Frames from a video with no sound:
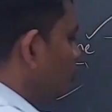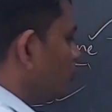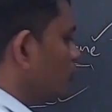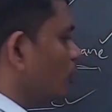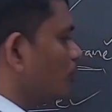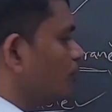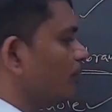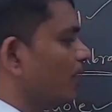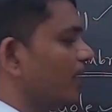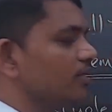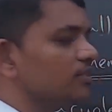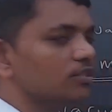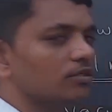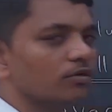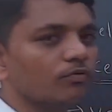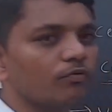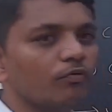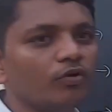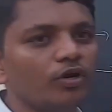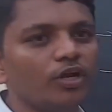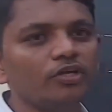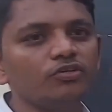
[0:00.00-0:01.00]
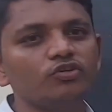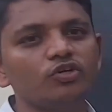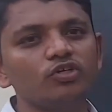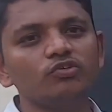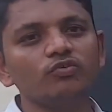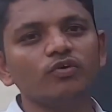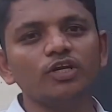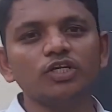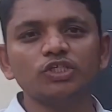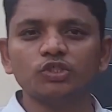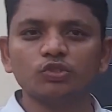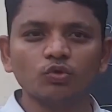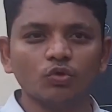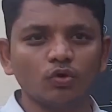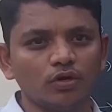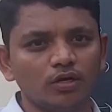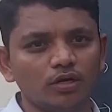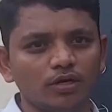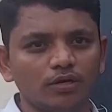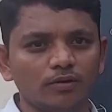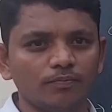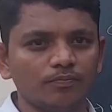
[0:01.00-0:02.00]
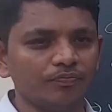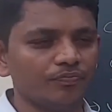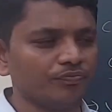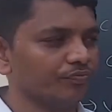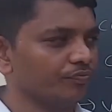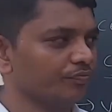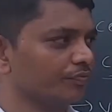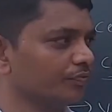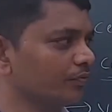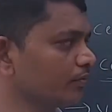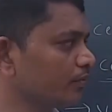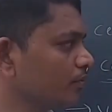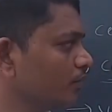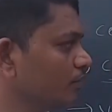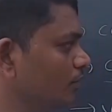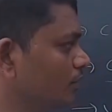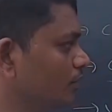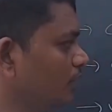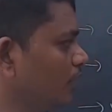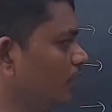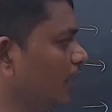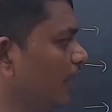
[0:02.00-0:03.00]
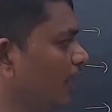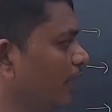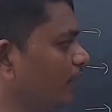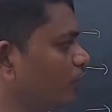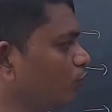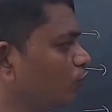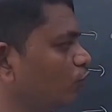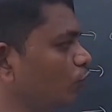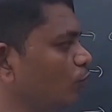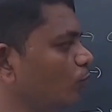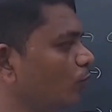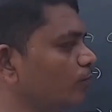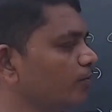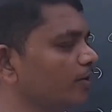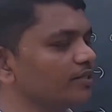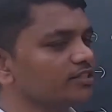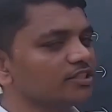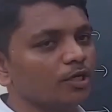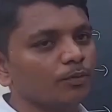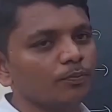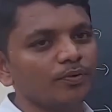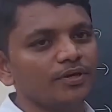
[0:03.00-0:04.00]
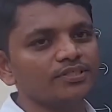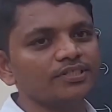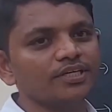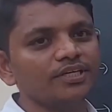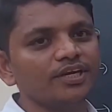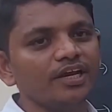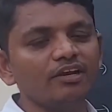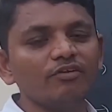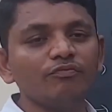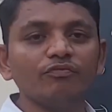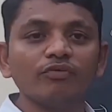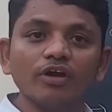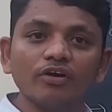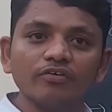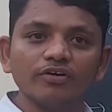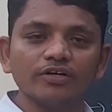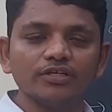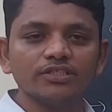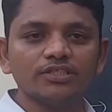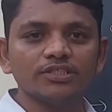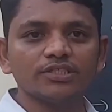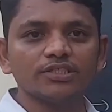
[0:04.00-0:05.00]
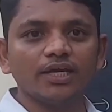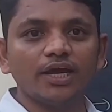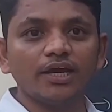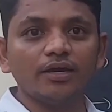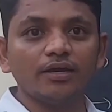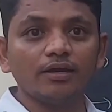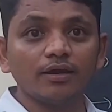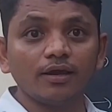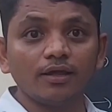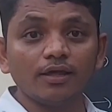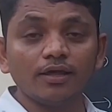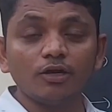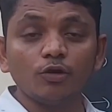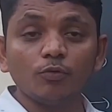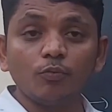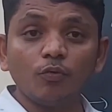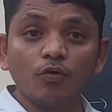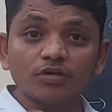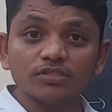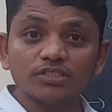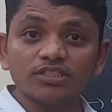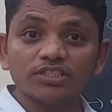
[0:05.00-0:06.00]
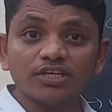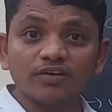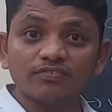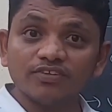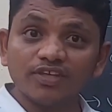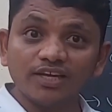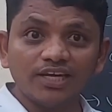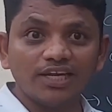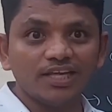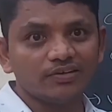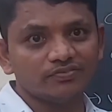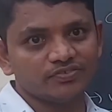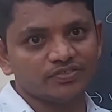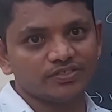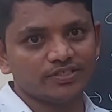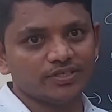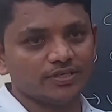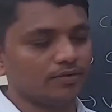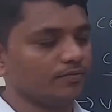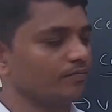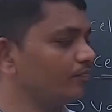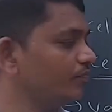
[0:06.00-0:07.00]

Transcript: leucoplast, food is usually stored, and chromoplasts are present in flowers and colored portions of the leaves.